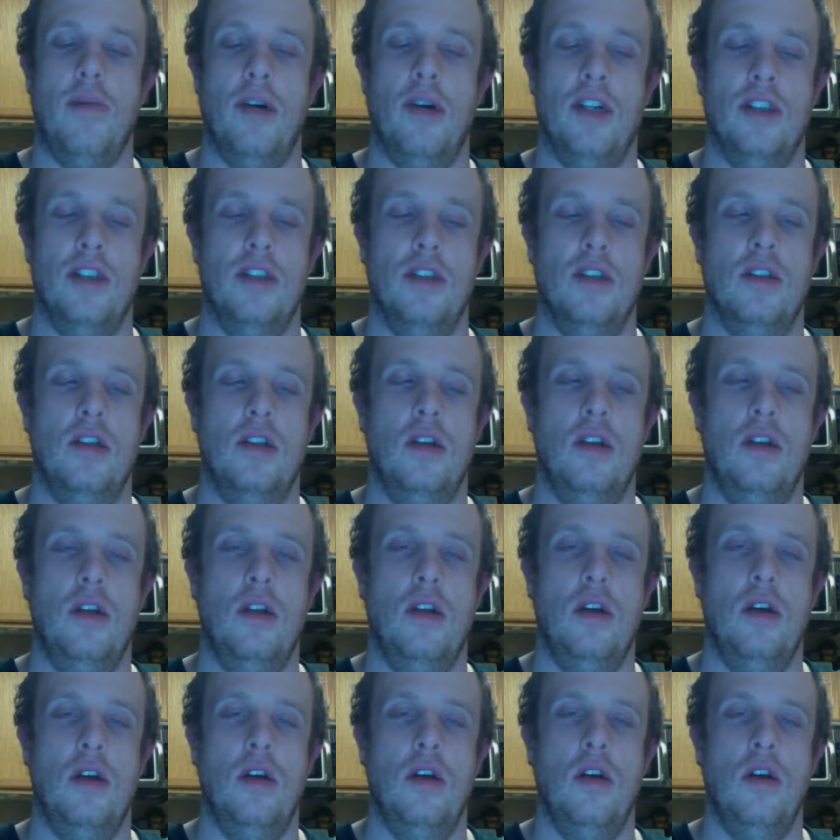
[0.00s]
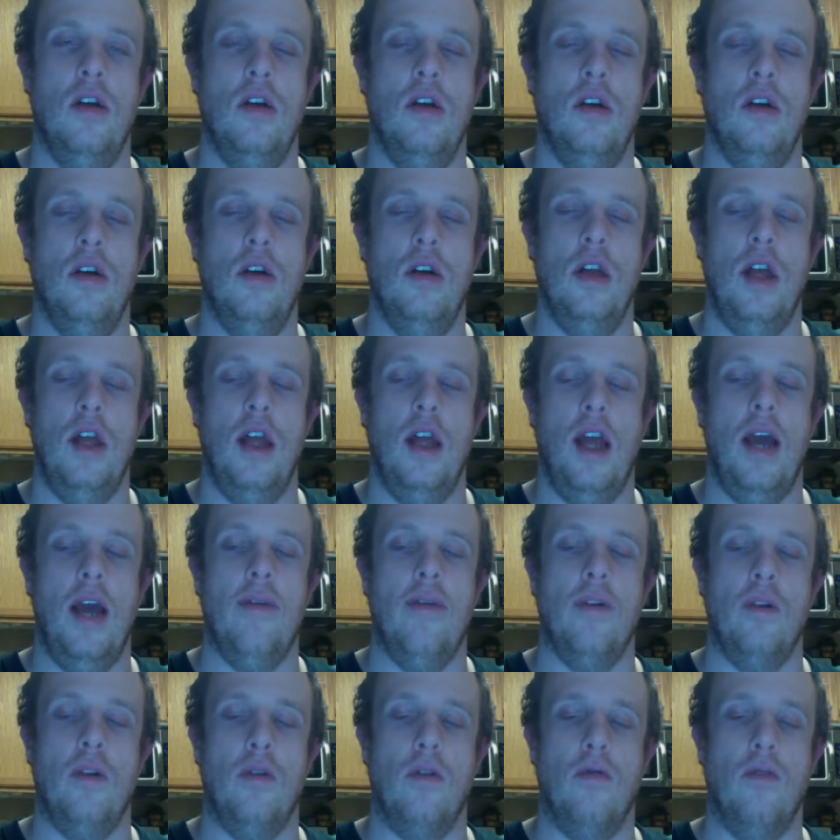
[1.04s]
button. Have
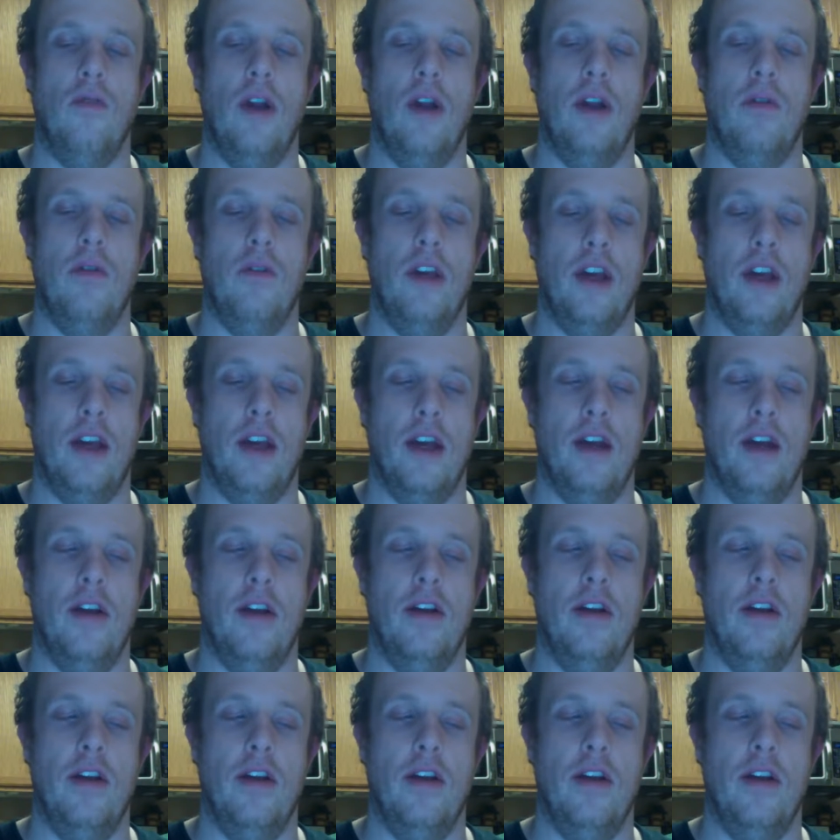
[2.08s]
a great weekend.